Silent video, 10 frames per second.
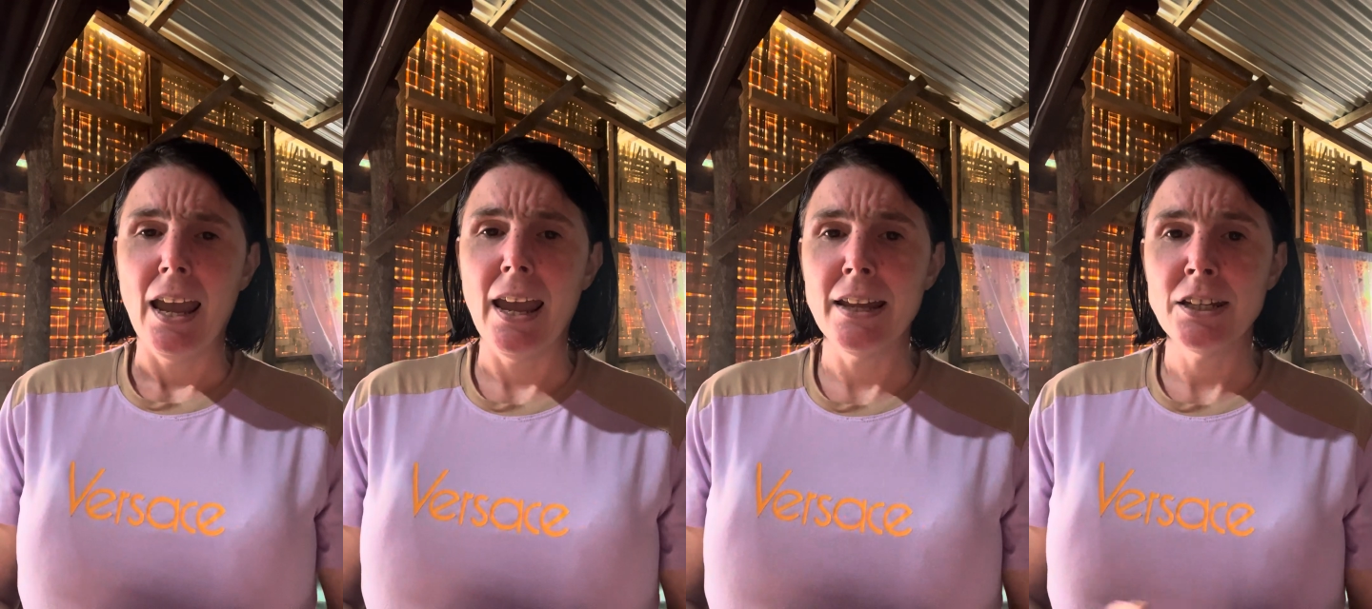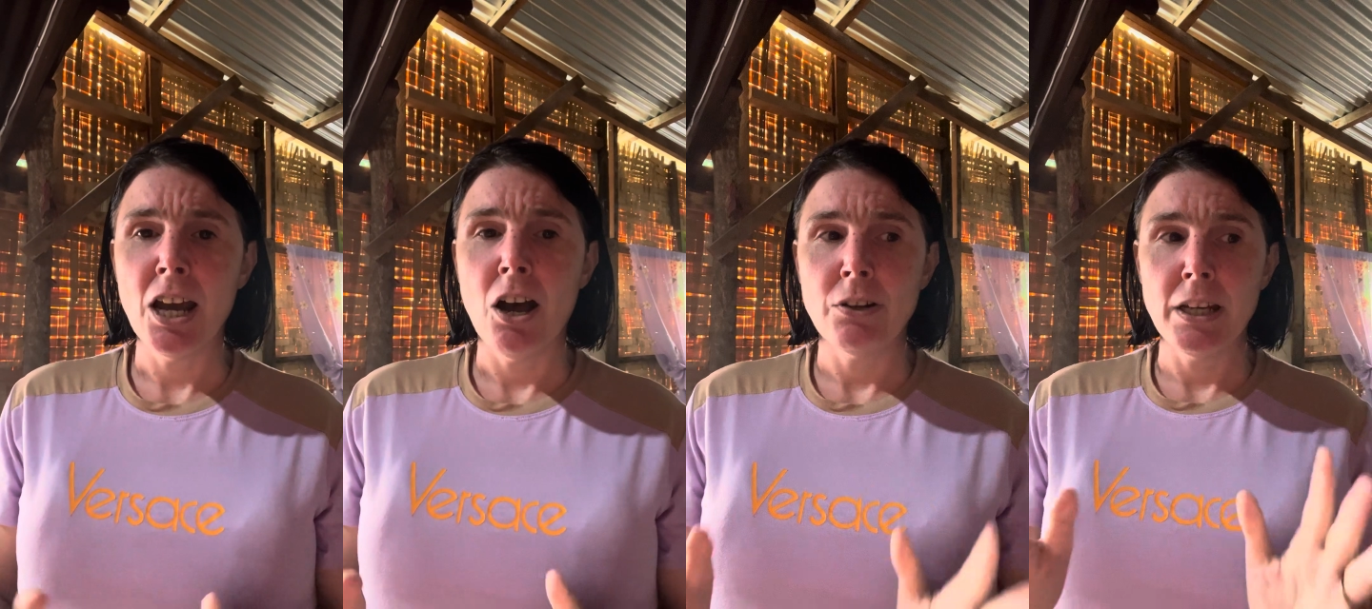And
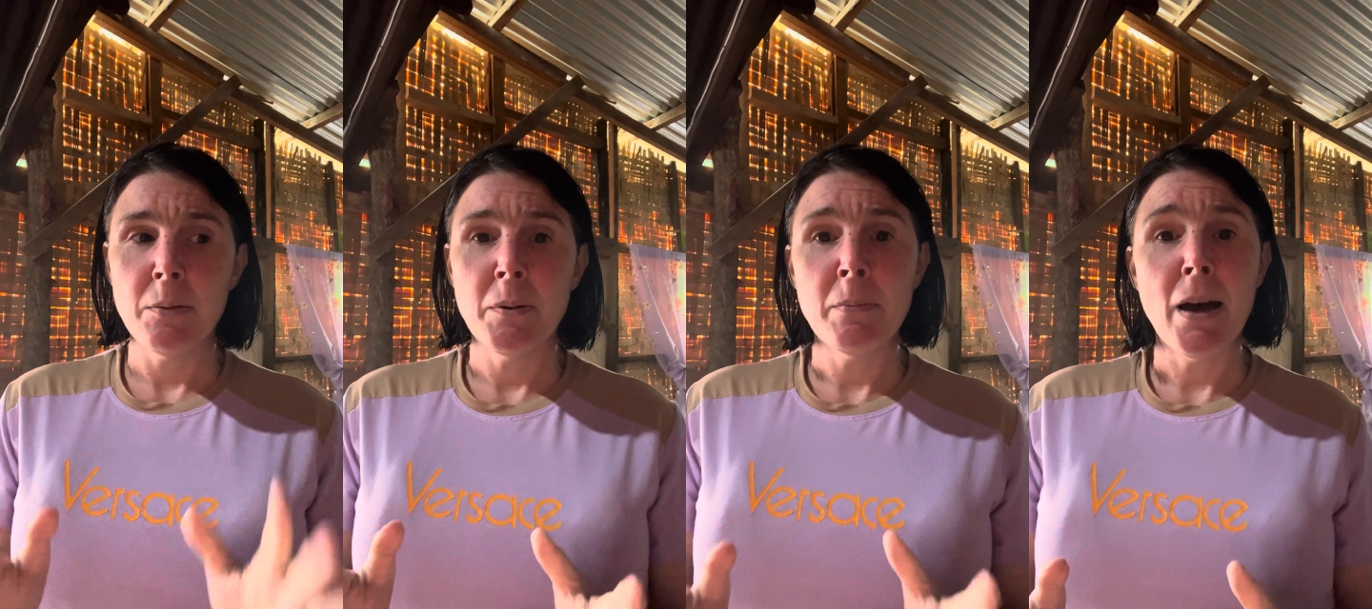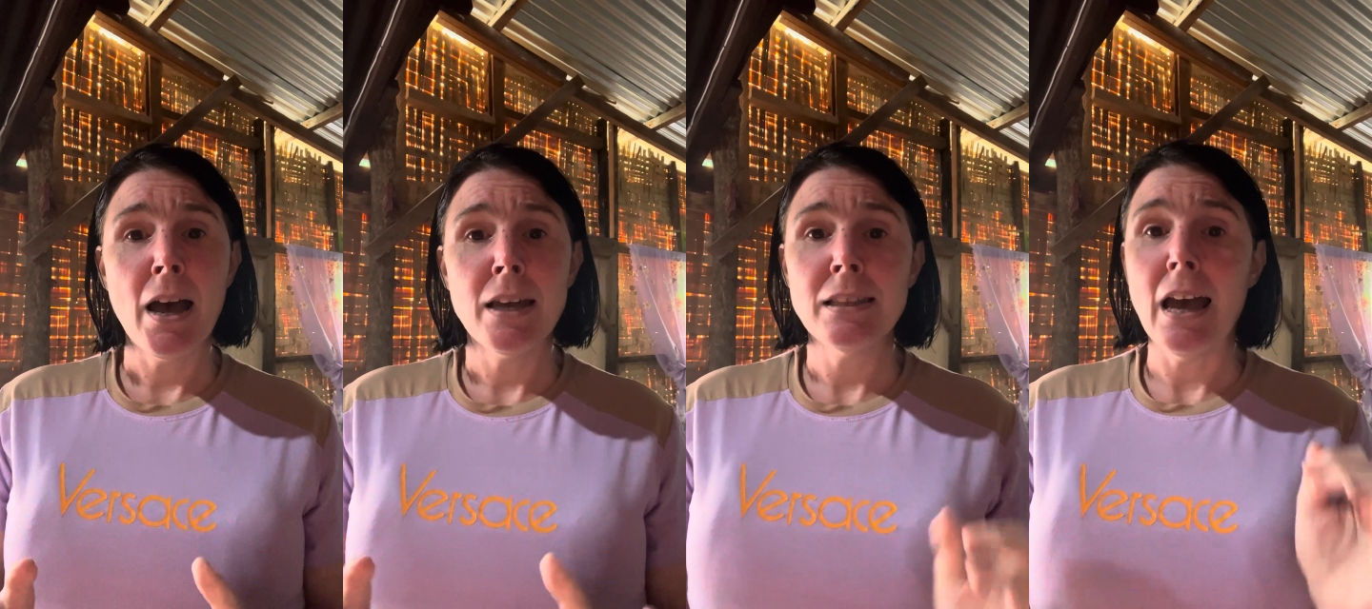y'all, keep in
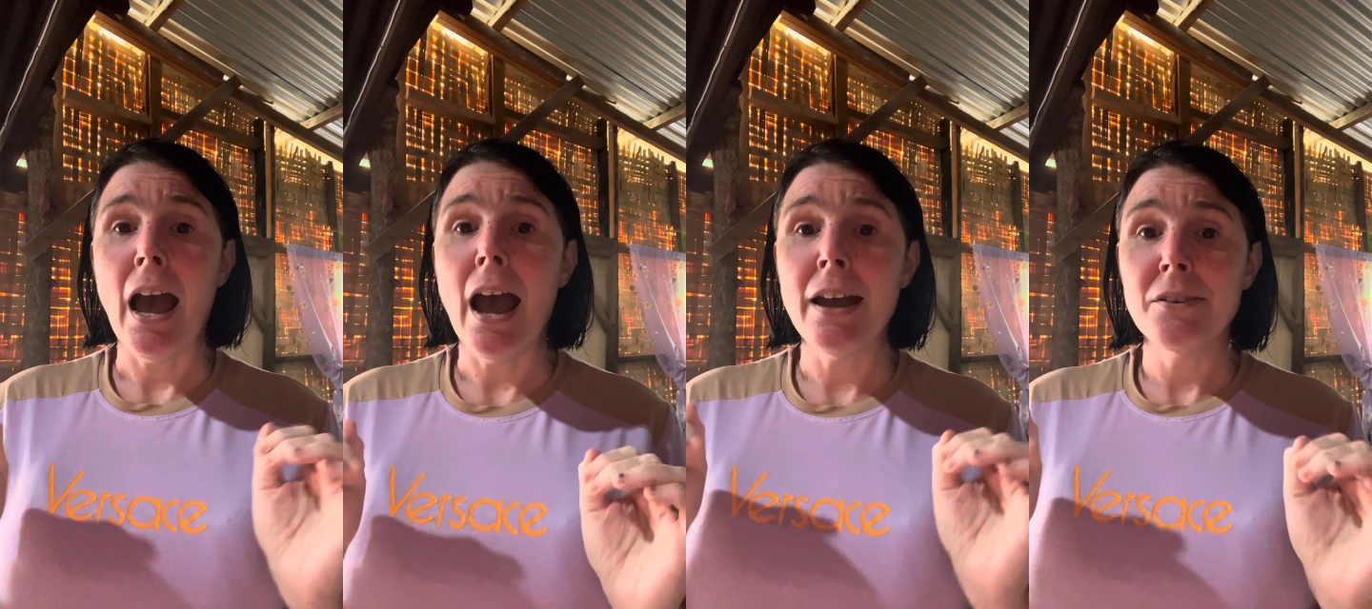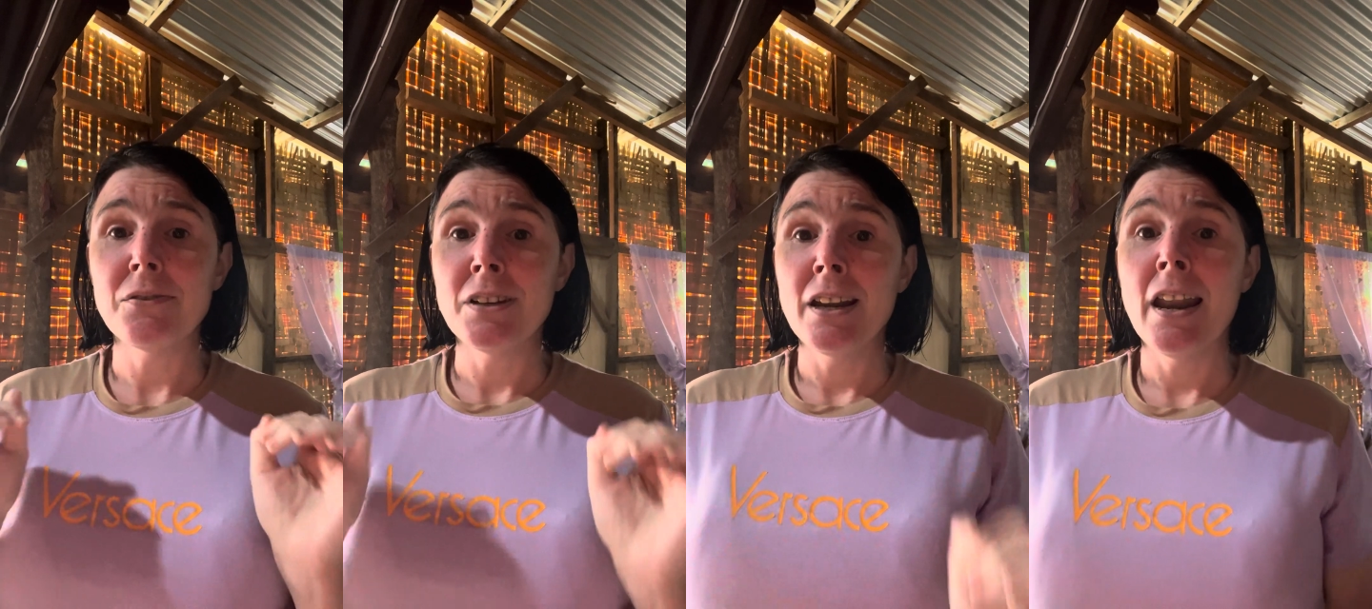mind that I have
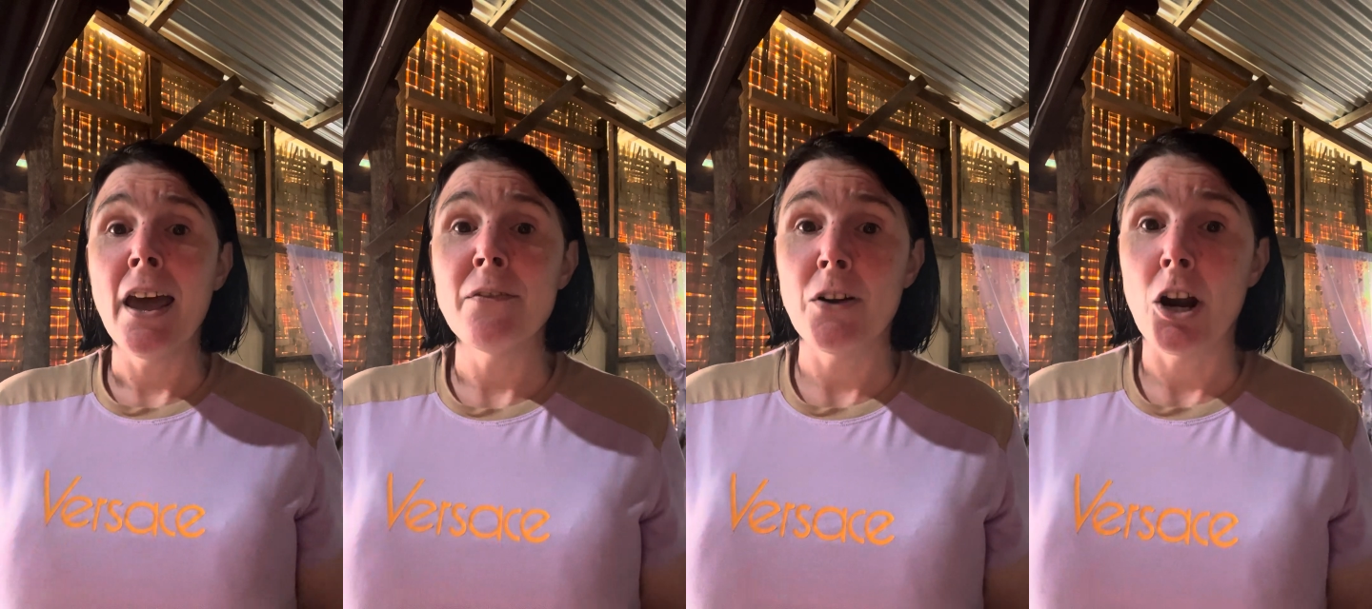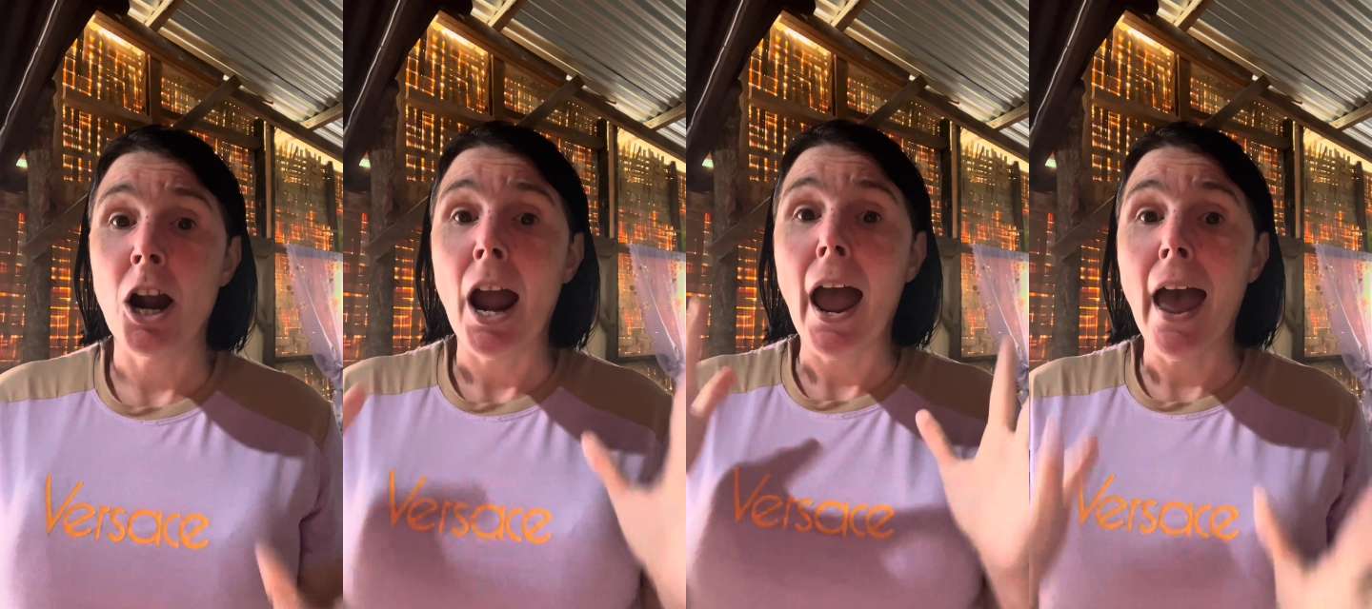never,
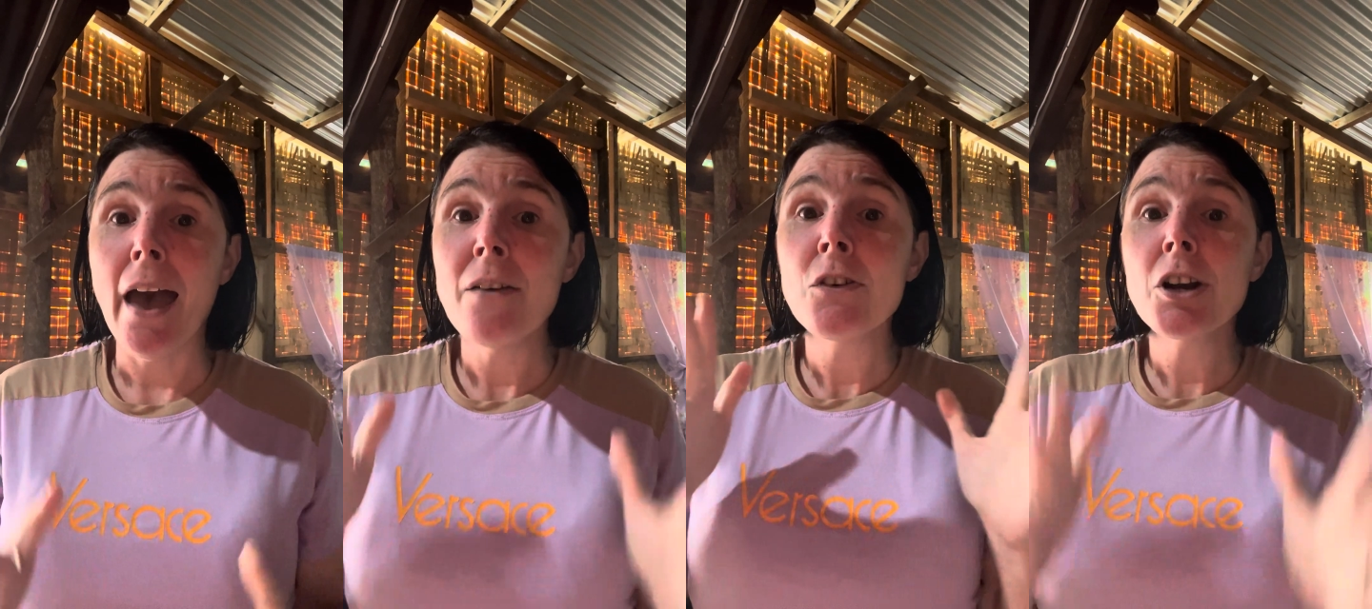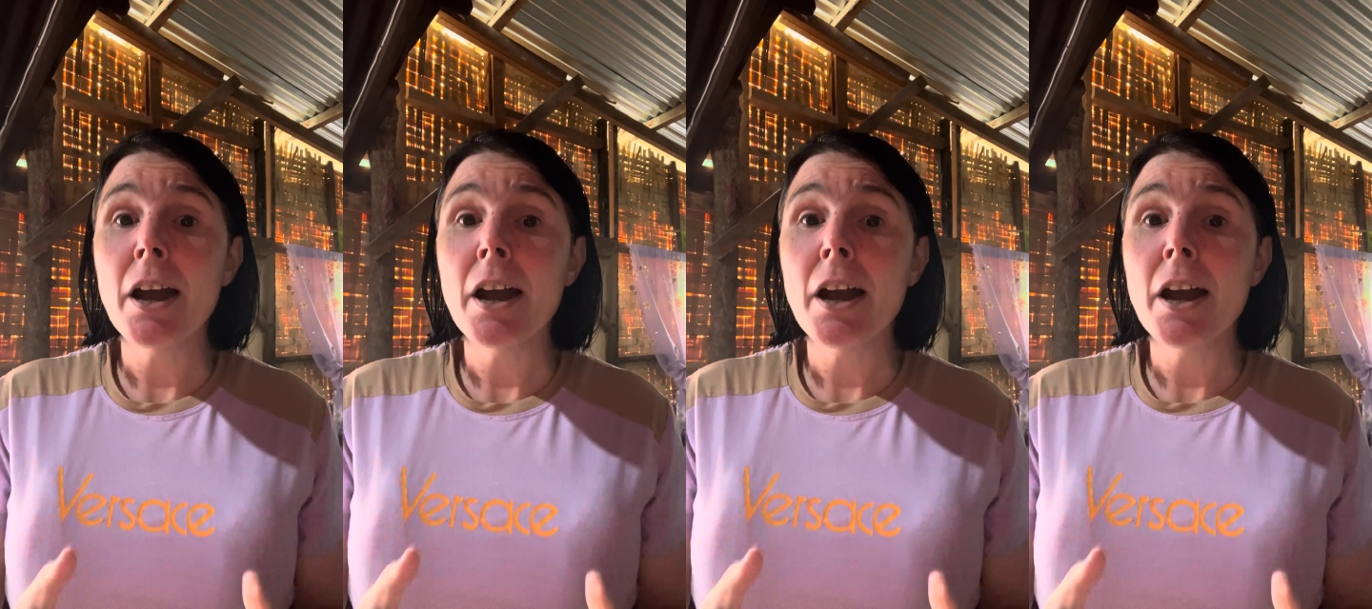ever